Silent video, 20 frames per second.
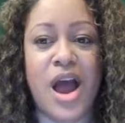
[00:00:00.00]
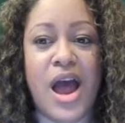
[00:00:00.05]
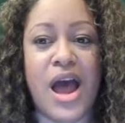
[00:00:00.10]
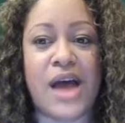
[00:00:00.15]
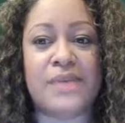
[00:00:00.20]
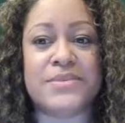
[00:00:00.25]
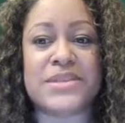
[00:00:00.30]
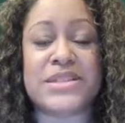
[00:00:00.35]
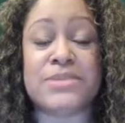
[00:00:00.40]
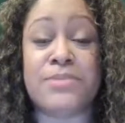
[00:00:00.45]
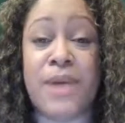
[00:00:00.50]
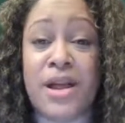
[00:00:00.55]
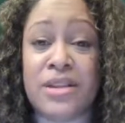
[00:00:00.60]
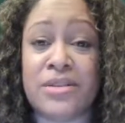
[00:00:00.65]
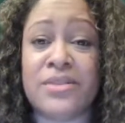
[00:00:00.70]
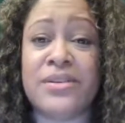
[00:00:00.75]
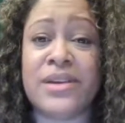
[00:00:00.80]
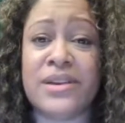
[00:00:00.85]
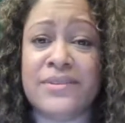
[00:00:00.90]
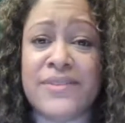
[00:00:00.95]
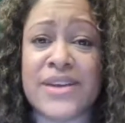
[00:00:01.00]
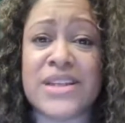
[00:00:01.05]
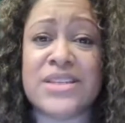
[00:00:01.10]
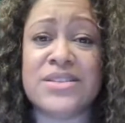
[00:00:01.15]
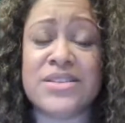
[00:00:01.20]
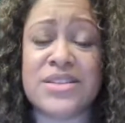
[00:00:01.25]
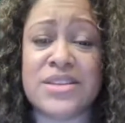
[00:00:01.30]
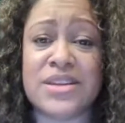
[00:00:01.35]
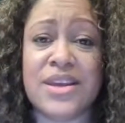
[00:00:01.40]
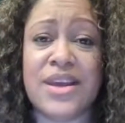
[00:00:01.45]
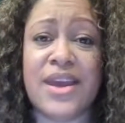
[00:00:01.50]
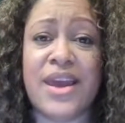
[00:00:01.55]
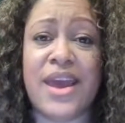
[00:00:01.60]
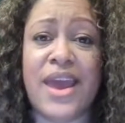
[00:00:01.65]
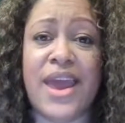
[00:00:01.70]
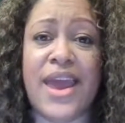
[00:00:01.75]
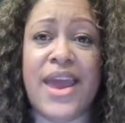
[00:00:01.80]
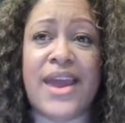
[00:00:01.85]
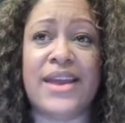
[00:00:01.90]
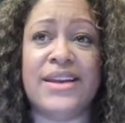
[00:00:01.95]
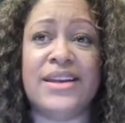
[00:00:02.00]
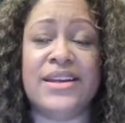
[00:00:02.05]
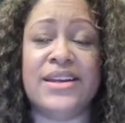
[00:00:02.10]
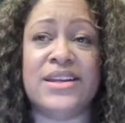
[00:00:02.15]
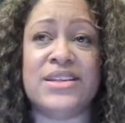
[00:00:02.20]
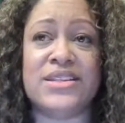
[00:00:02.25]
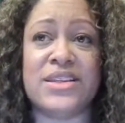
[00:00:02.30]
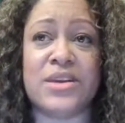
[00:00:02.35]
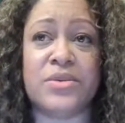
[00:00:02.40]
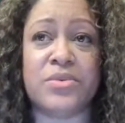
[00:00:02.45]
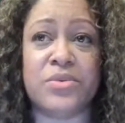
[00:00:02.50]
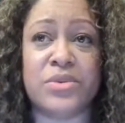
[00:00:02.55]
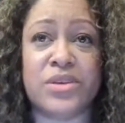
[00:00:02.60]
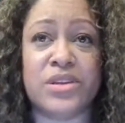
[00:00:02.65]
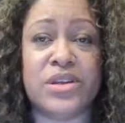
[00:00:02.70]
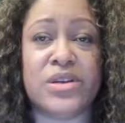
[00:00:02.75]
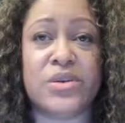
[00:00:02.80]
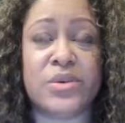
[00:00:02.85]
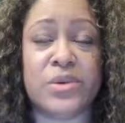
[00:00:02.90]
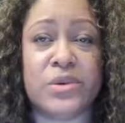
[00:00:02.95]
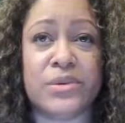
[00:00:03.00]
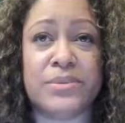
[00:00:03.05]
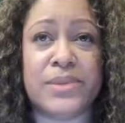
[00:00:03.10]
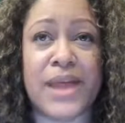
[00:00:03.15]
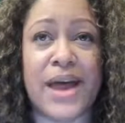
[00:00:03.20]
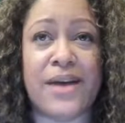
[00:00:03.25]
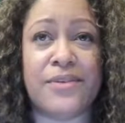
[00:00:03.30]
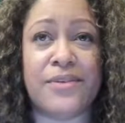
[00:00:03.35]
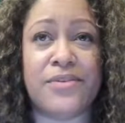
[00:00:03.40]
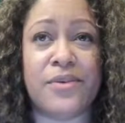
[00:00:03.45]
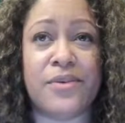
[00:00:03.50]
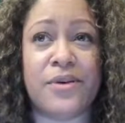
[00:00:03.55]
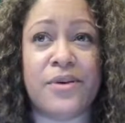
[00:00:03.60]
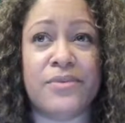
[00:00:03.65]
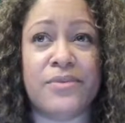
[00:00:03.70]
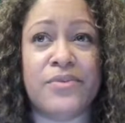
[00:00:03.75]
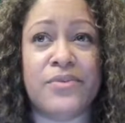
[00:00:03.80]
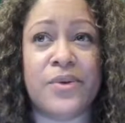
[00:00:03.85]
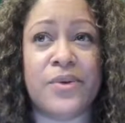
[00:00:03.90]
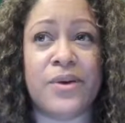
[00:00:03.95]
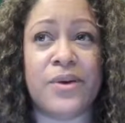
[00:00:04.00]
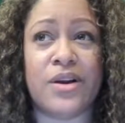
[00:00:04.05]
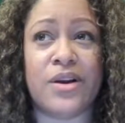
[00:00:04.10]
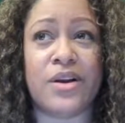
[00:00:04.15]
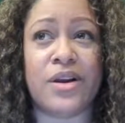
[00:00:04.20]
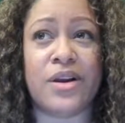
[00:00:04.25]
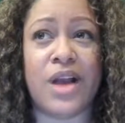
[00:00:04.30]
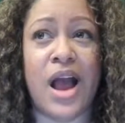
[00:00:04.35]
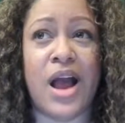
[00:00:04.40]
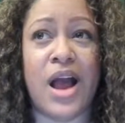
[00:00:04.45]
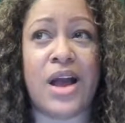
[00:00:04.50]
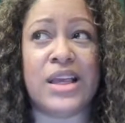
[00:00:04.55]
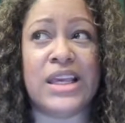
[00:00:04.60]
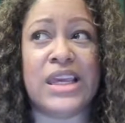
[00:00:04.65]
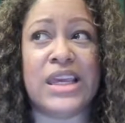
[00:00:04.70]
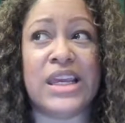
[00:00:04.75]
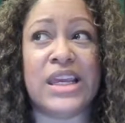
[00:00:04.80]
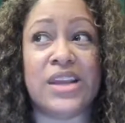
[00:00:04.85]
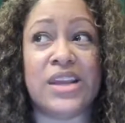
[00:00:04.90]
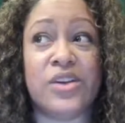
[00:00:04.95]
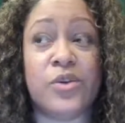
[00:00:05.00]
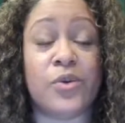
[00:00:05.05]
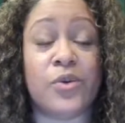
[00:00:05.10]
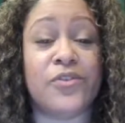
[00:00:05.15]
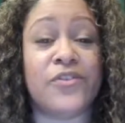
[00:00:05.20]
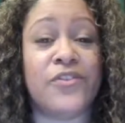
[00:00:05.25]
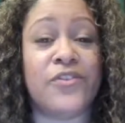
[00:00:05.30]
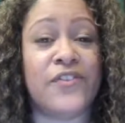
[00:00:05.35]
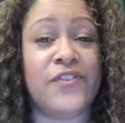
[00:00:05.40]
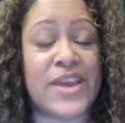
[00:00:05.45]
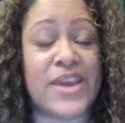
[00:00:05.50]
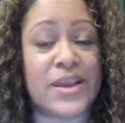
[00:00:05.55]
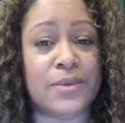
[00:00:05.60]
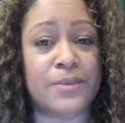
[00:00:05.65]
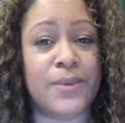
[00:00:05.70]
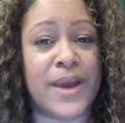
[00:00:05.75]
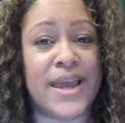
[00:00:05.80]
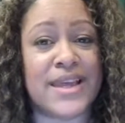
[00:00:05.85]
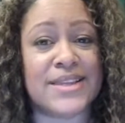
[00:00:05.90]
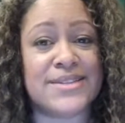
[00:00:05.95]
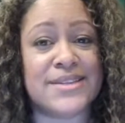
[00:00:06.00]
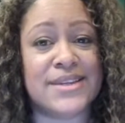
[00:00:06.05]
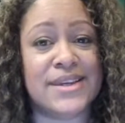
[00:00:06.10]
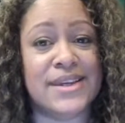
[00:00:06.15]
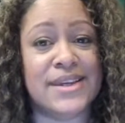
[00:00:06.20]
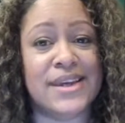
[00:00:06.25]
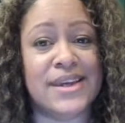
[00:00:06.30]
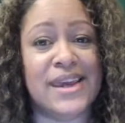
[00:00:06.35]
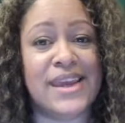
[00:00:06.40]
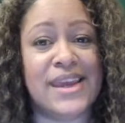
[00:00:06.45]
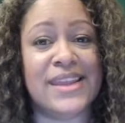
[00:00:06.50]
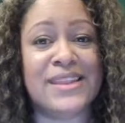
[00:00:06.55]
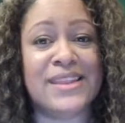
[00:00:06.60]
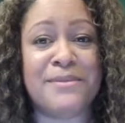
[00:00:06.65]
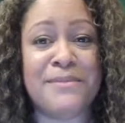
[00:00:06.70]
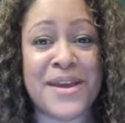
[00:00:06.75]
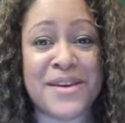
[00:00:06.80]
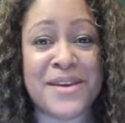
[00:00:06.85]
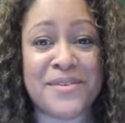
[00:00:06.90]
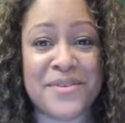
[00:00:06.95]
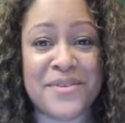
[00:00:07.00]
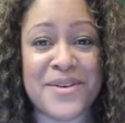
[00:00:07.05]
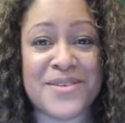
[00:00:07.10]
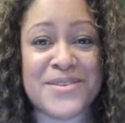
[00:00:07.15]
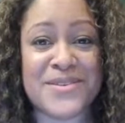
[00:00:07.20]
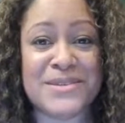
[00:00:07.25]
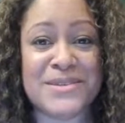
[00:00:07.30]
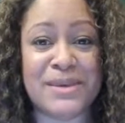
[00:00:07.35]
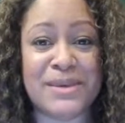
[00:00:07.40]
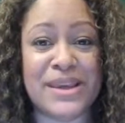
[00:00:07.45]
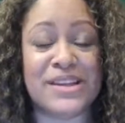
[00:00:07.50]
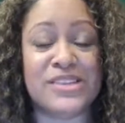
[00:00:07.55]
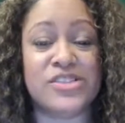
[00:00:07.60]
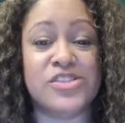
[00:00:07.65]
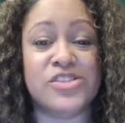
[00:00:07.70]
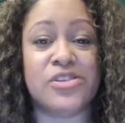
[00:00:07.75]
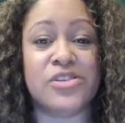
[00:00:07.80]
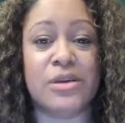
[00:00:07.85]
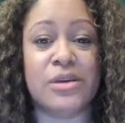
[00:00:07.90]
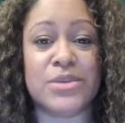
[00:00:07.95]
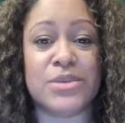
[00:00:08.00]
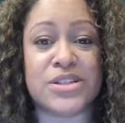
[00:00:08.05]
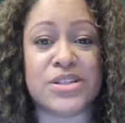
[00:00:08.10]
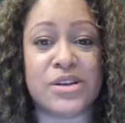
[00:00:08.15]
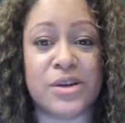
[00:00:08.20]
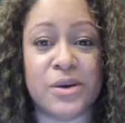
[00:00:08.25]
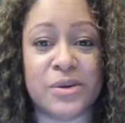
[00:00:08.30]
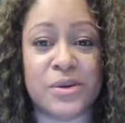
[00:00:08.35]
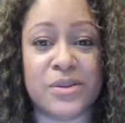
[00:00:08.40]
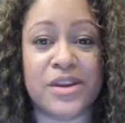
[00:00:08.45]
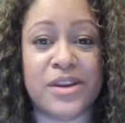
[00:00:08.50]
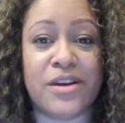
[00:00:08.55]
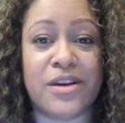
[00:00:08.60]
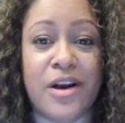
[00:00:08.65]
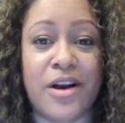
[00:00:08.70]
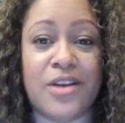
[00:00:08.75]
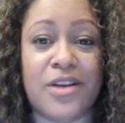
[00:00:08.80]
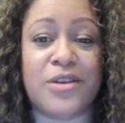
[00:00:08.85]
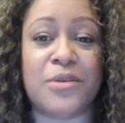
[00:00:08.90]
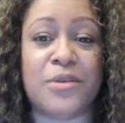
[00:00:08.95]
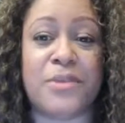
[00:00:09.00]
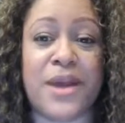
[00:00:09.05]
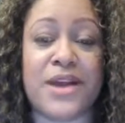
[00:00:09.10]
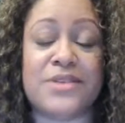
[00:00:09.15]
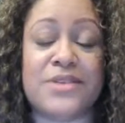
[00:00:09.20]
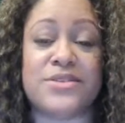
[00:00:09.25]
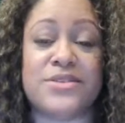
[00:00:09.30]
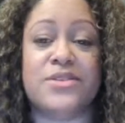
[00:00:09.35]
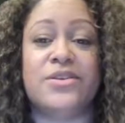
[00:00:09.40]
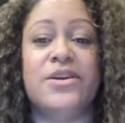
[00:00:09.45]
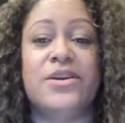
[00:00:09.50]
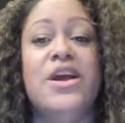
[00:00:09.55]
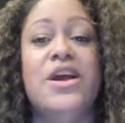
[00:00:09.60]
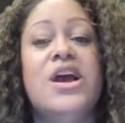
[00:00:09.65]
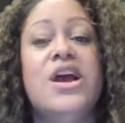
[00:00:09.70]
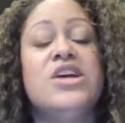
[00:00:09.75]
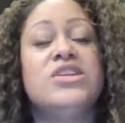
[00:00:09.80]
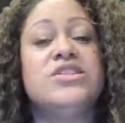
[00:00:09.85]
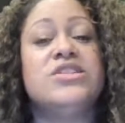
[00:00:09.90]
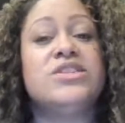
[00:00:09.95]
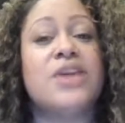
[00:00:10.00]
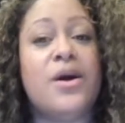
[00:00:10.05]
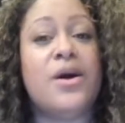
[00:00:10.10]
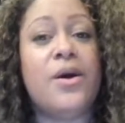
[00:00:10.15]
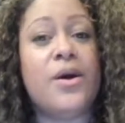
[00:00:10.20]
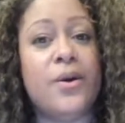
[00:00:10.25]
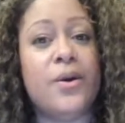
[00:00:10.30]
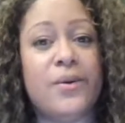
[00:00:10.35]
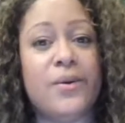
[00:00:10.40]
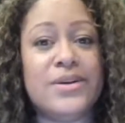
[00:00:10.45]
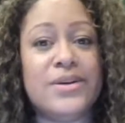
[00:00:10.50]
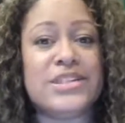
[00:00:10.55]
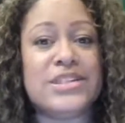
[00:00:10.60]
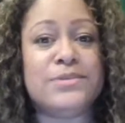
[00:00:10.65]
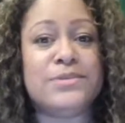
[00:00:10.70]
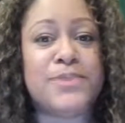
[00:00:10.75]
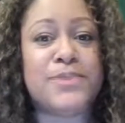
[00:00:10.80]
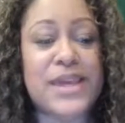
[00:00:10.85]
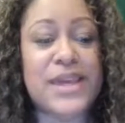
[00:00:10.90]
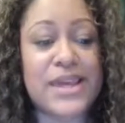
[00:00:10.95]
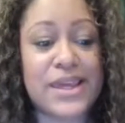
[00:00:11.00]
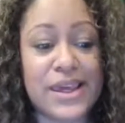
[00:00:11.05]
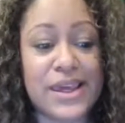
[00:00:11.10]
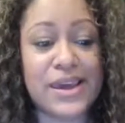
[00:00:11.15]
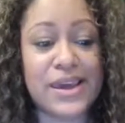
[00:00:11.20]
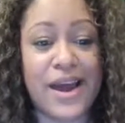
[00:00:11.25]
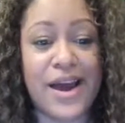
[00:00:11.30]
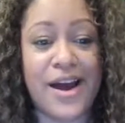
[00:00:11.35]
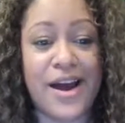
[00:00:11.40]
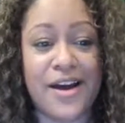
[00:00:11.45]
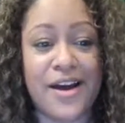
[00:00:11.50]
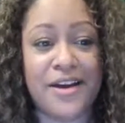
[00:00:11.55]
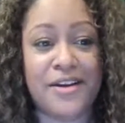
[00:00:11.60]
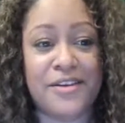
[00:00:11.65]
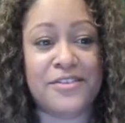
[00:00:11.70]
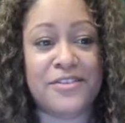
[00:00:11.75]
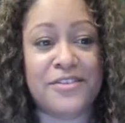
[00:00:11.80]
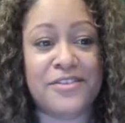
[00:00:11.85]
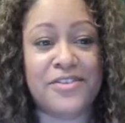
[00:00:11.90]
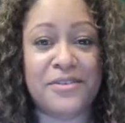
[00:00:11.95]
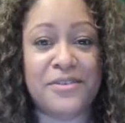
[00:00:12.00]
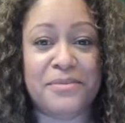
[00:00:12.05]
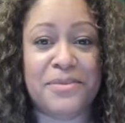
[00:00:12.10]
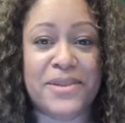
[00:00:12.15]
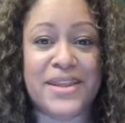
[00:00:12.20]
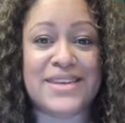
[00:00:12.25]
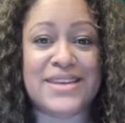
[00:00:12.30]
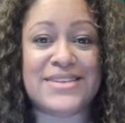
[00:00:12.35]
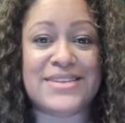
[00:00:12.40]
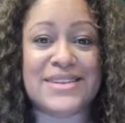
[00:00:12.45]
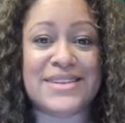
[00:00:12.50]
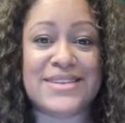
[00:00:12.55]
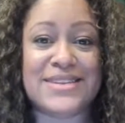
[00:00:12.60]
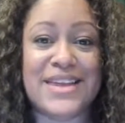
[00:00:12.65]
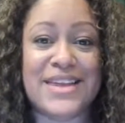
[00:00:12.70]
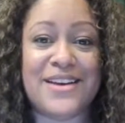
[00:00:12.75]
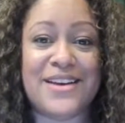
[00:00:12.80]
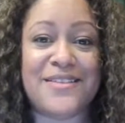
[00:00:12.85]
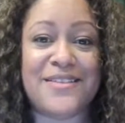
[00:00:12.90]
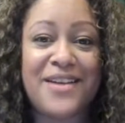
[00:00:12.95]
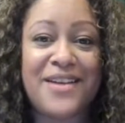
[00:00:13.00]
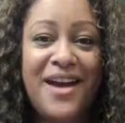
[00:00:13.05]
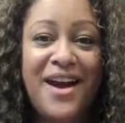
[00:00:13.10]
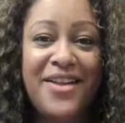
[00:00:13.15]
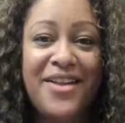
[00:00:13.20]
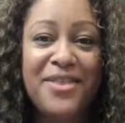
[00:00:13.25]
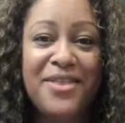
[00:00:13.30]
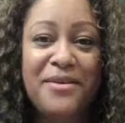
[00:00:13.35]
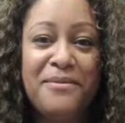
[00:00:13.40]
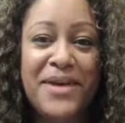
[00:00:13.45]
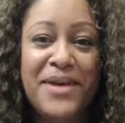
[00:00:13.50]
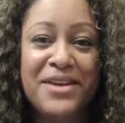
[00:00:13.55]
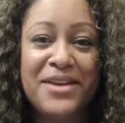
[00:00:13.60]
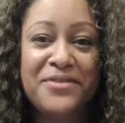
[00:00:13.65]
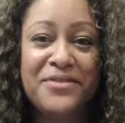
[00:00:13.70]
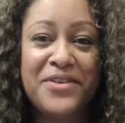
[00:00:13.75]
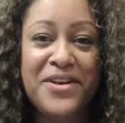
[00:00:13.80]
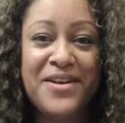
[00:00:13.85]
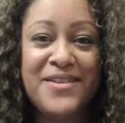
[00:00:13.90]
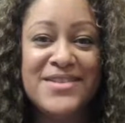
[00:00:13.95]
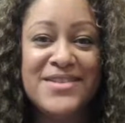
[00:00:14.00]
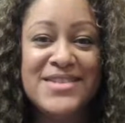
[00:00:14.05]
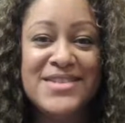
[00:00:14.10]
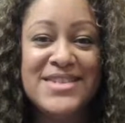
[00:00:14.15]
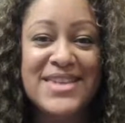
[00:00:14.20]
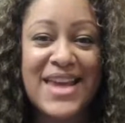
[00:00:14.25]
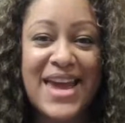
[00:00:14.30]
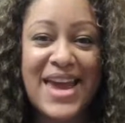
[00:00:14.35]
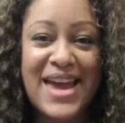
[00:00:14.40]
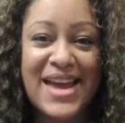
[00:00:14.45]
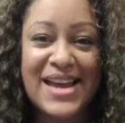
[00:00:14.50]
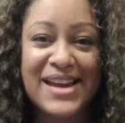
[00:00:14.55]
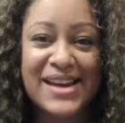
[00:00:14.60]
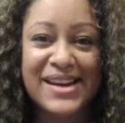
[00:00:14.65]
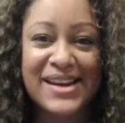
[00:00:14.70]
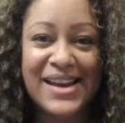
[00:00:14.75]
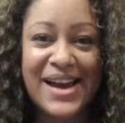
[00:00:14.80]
smaller events, and it is a really cool platform for getting your feet wet in the metaverse, because you're able to go there on your browser. So speaking of places that are not the metaverse and